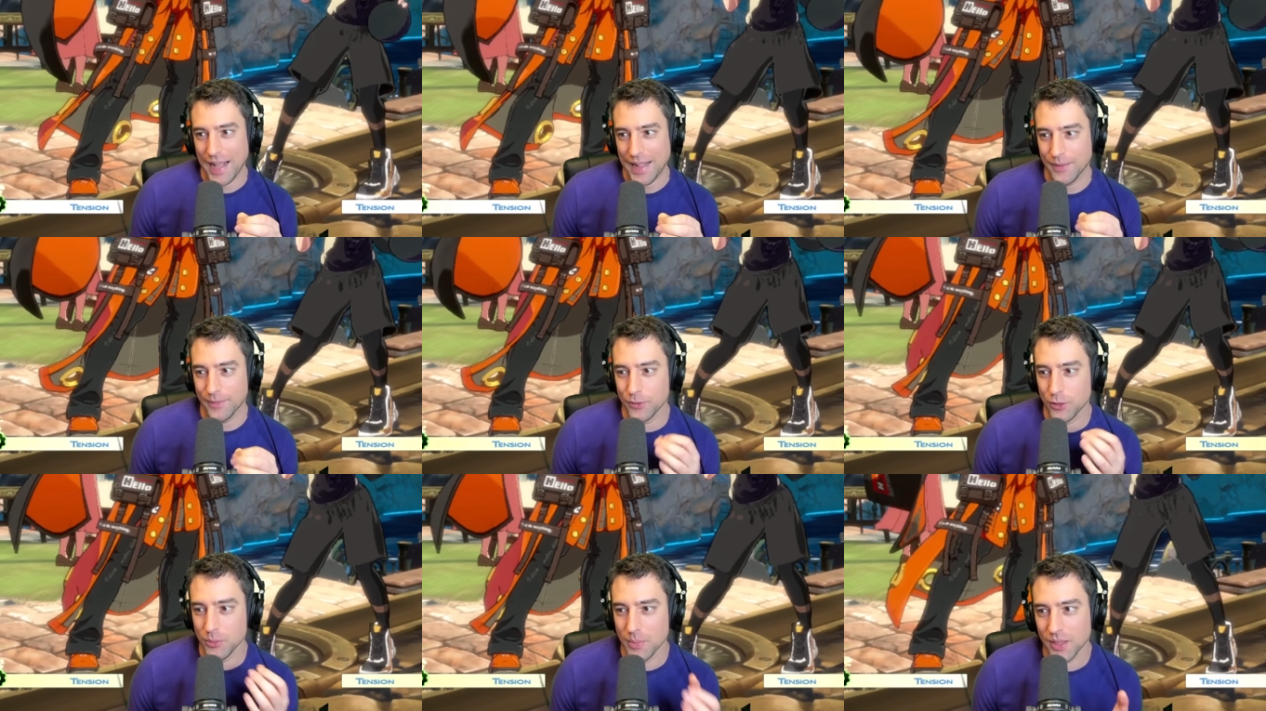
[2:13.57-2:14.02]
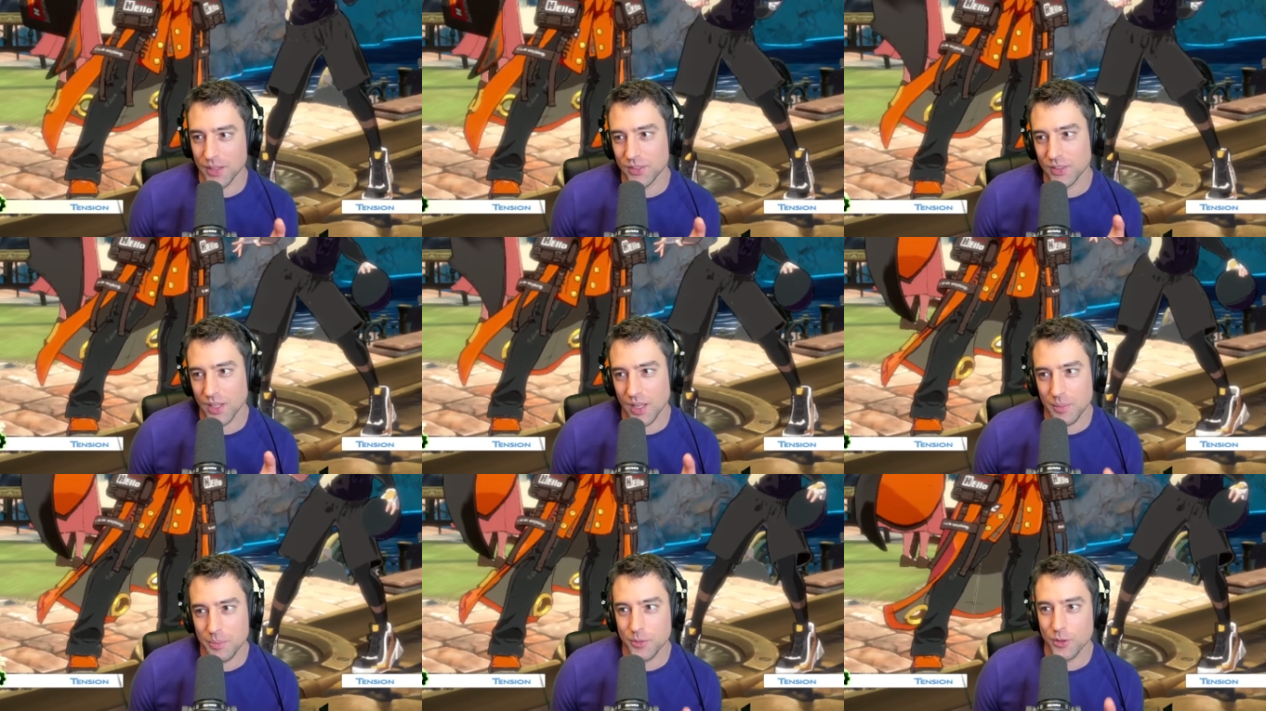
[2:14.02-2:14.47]
And if you
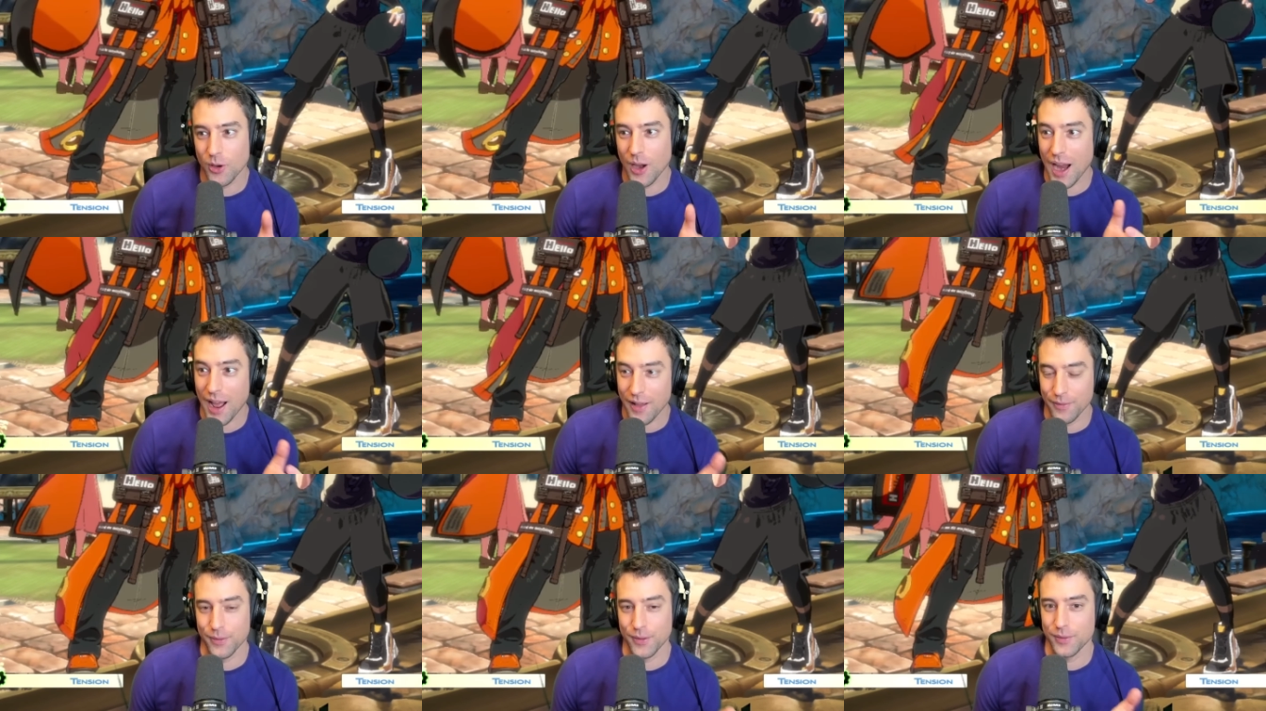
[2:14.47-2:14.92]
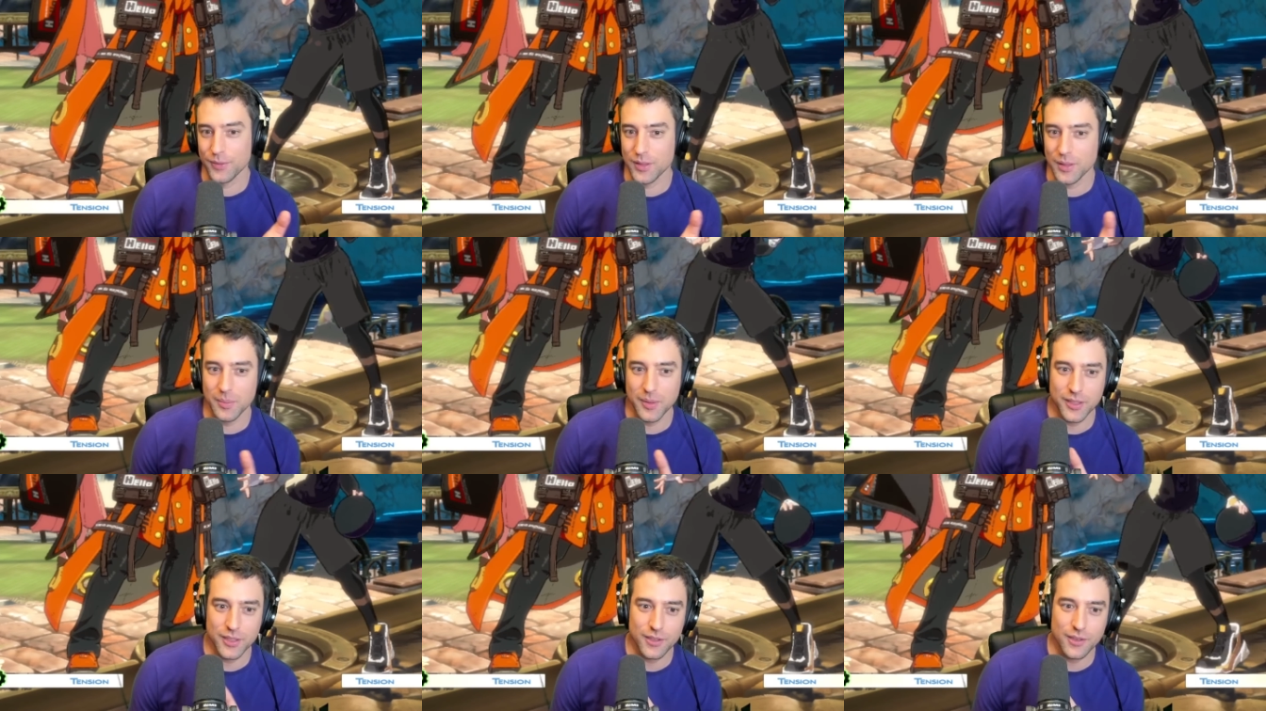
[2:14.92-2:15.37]
mess up, you're out
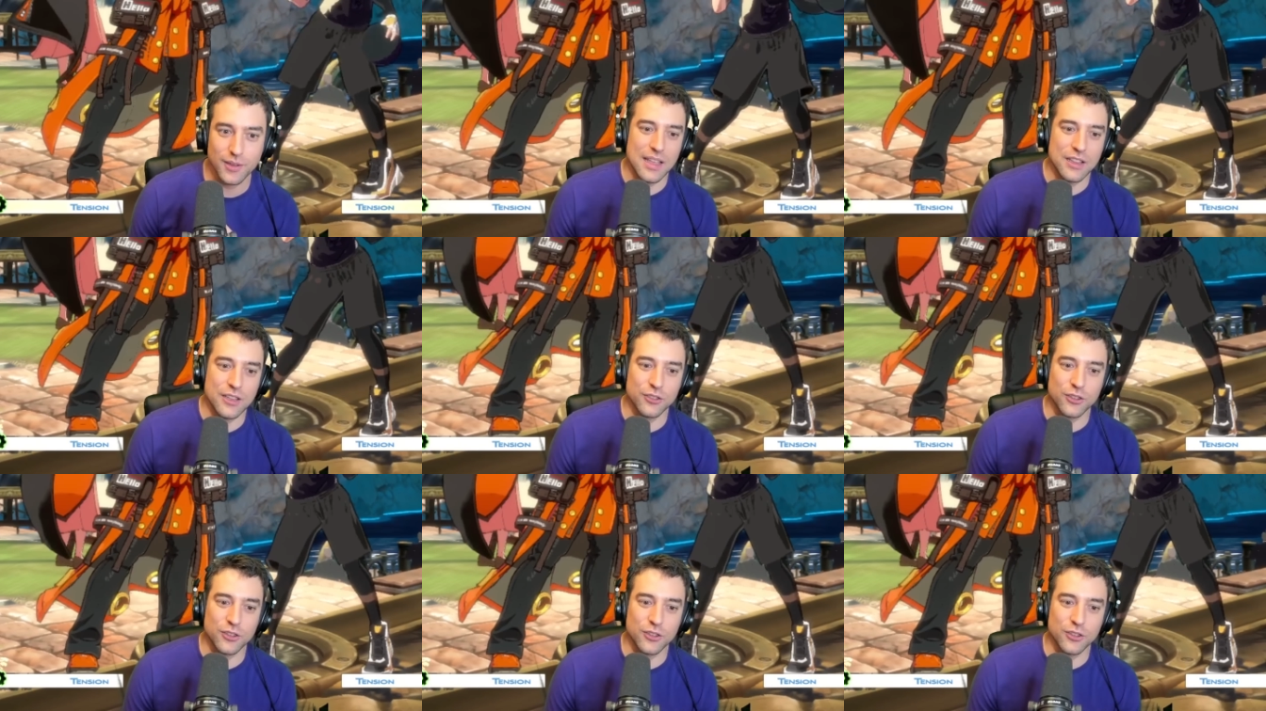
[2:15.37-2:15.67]
50 meter.